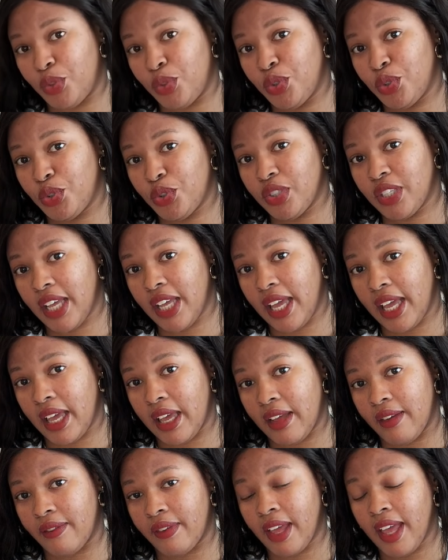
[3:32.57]
you should
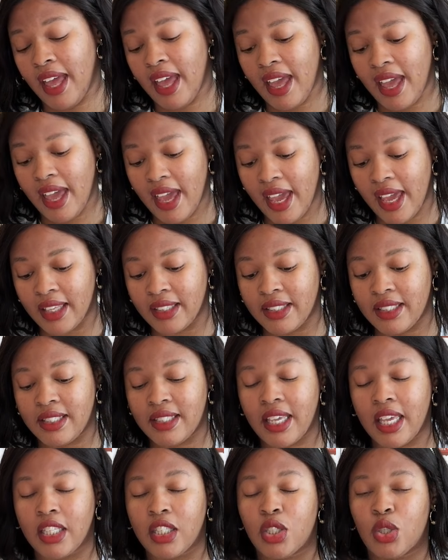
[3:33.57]
have
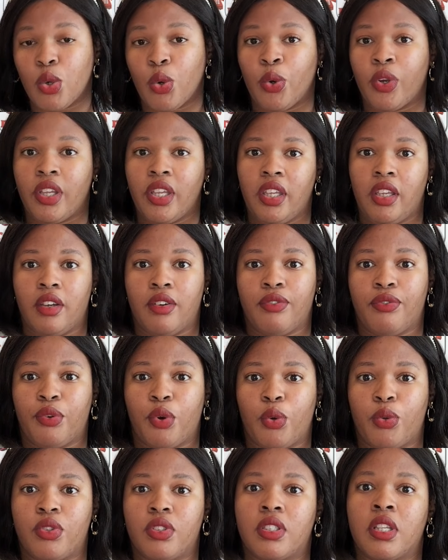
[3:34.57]
headsets or
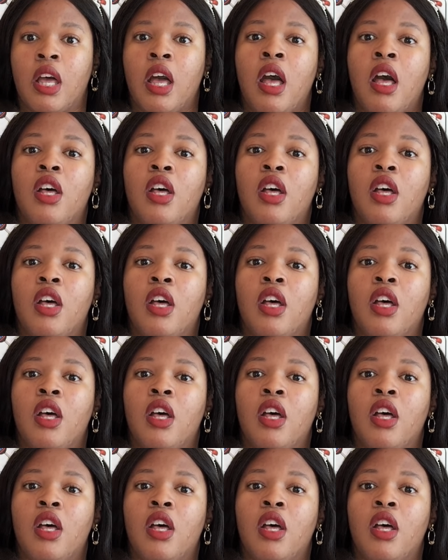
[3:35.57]
earphones.